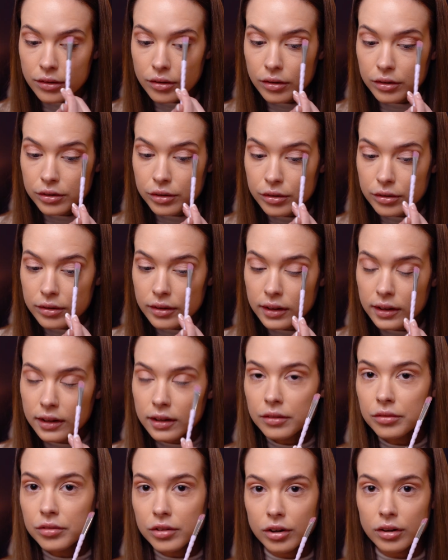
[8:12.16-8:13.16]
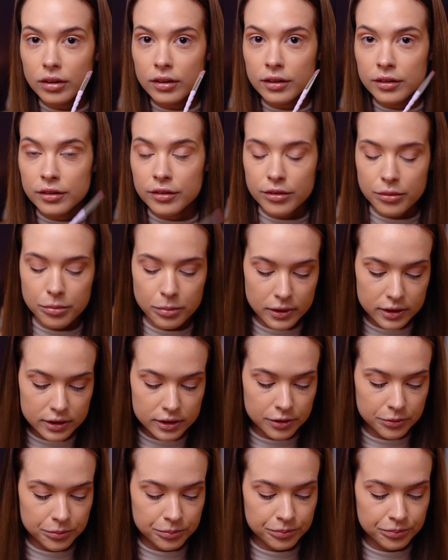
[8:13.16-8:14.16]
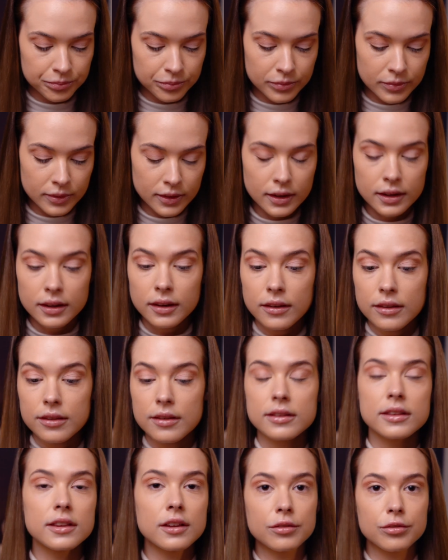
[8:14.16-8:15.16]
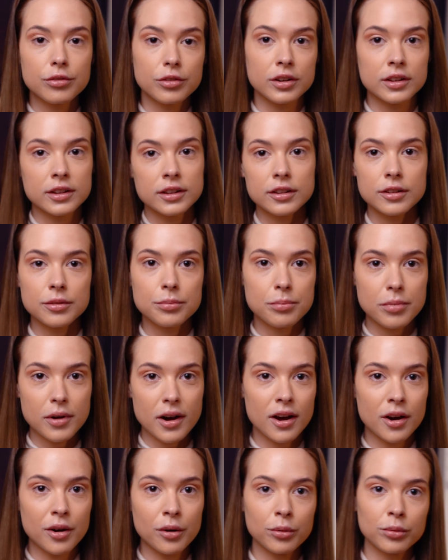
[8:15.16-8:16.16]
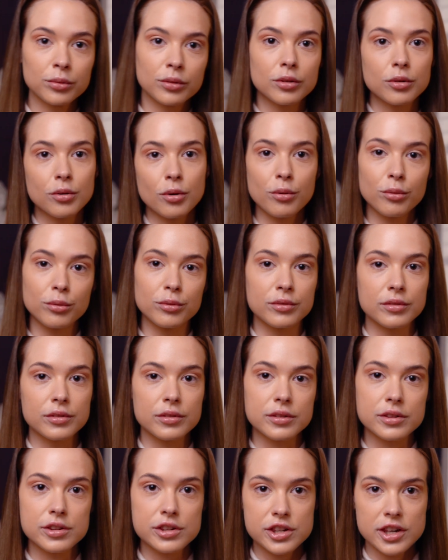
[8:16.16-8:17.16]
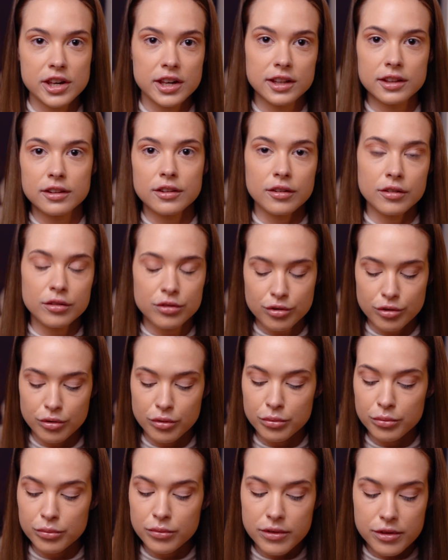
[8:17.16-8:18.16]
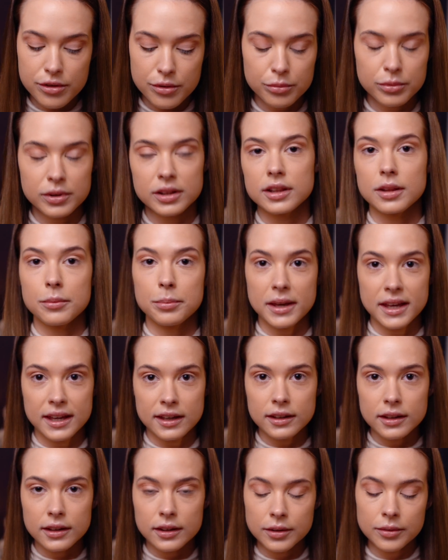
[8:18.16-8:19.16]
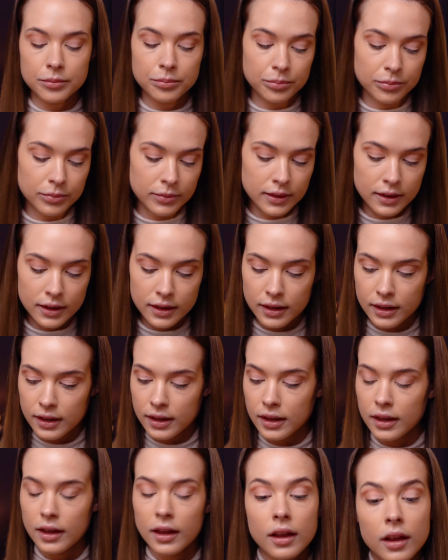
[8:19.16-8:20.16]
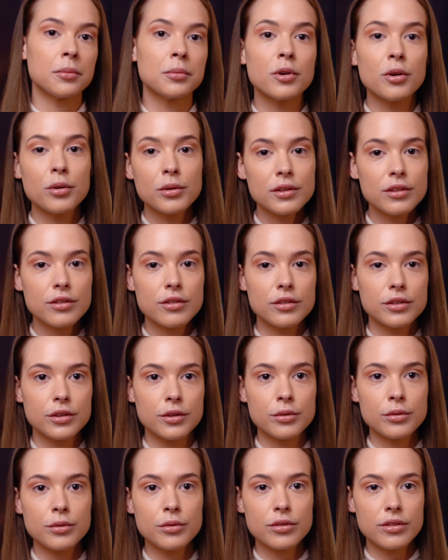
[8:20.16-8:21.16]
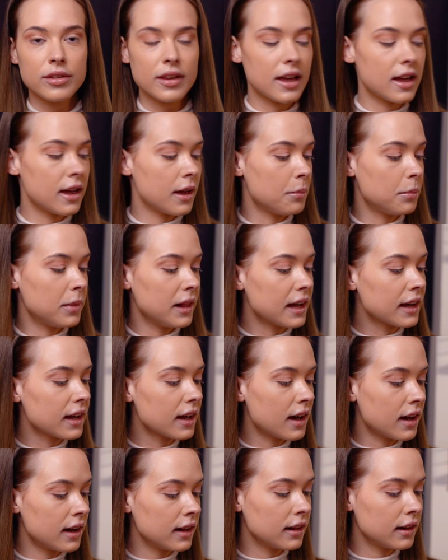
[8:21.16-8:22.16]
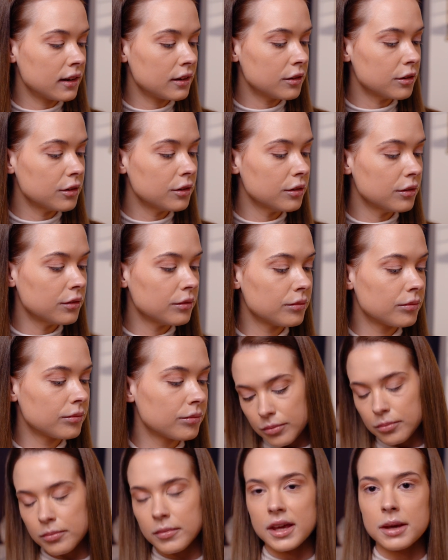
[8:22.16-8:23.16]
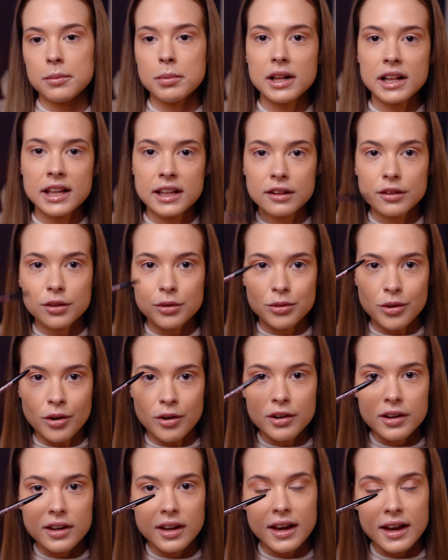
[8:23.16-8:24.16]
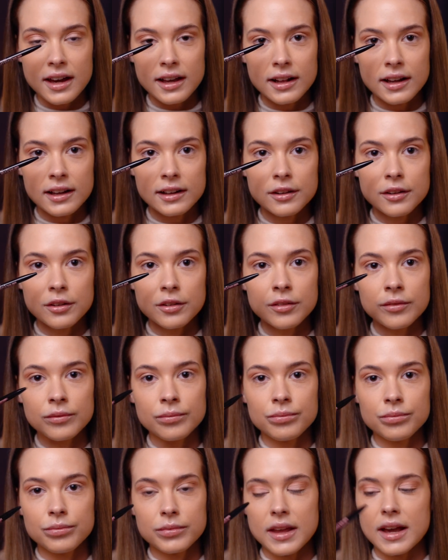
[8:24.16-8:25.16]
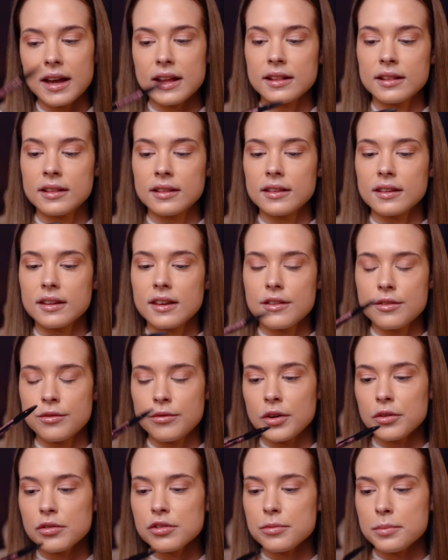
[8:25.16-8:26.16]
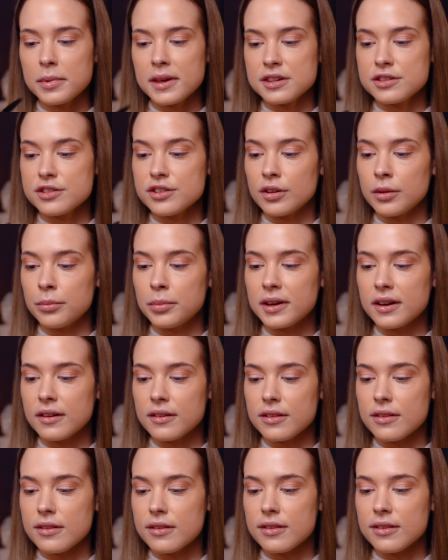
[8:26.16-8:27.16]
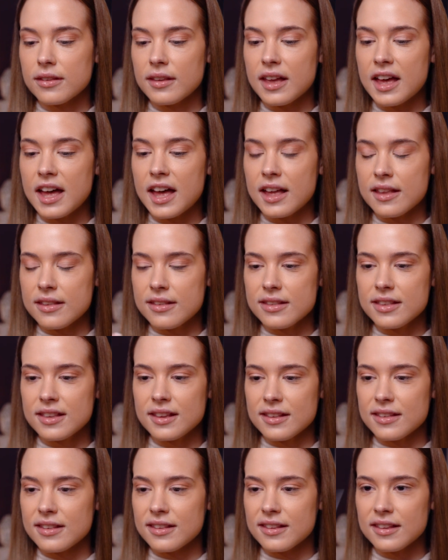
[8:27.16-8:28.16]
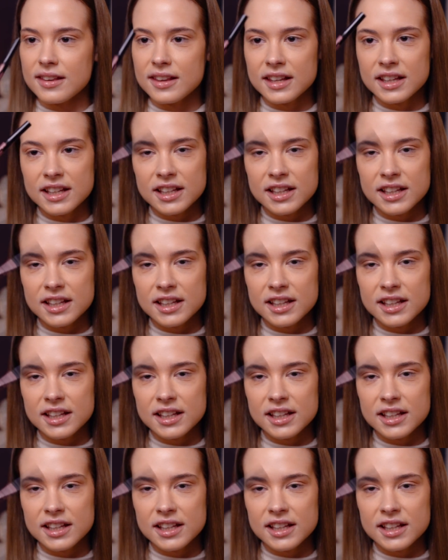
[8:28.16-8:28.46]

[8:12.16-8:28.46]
So I use a lot of colors, but it's a different brown, golden shade tones with the pink. I'm going to use a black eyeliner, Maybelline New York eyeliner. And it's very special because it has this.